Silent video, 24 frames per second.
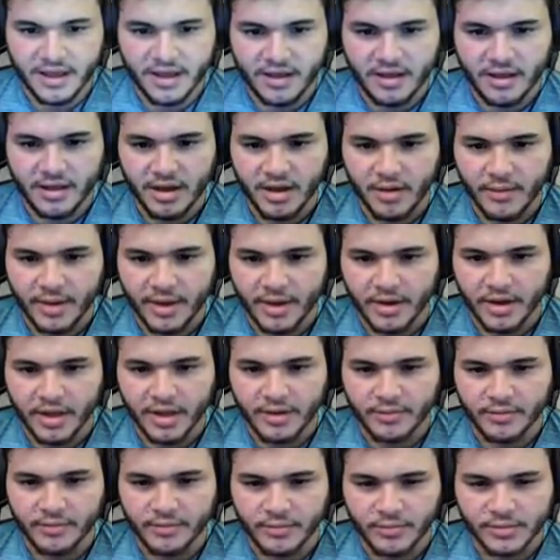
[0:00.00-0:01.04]
Oh wait, hold
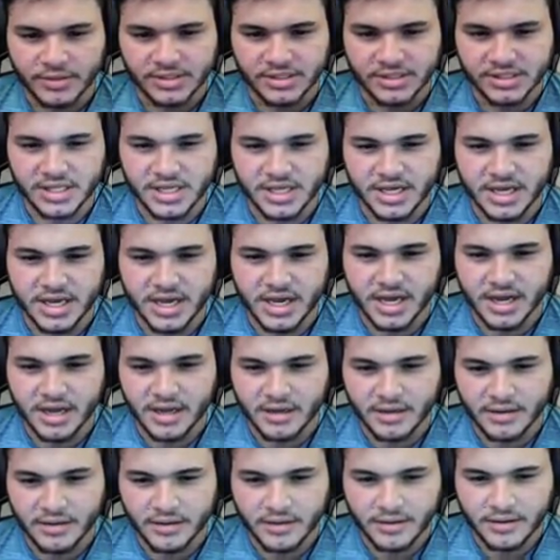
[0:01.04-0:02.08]
on. What's the, uh...
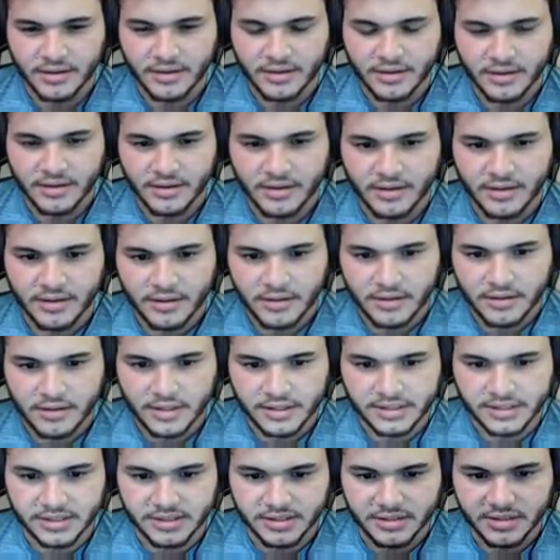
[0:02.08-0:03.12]

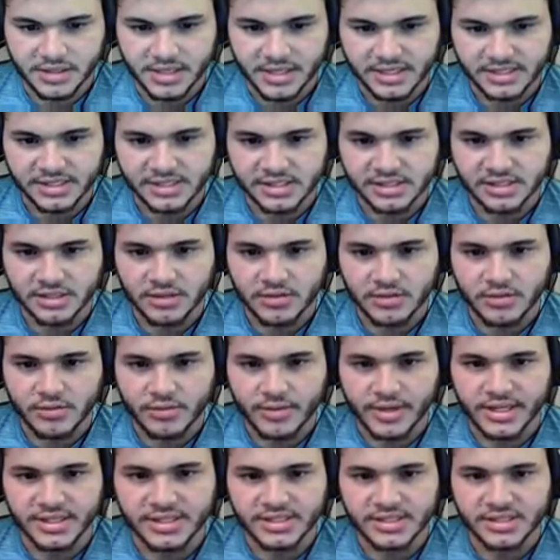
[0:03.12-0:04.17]
Is it to this? Oh,
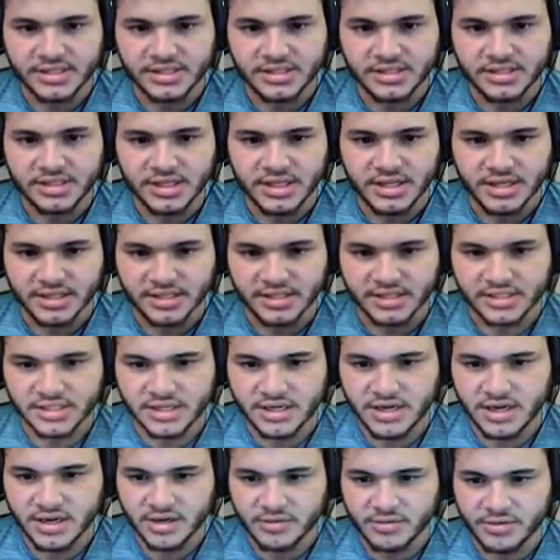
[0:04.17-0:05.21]
it is to this.
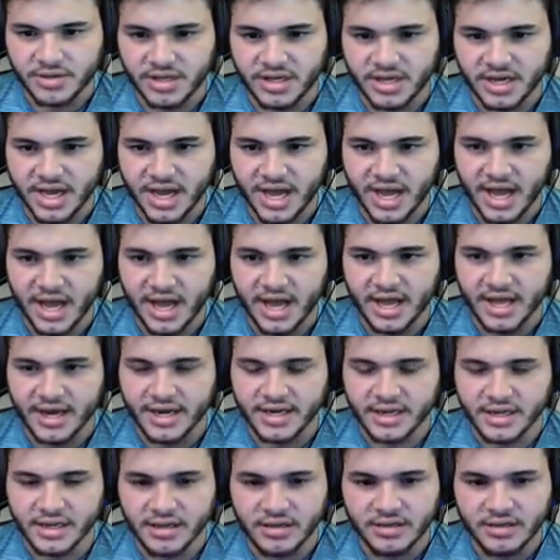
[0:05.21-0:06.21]
Oh god.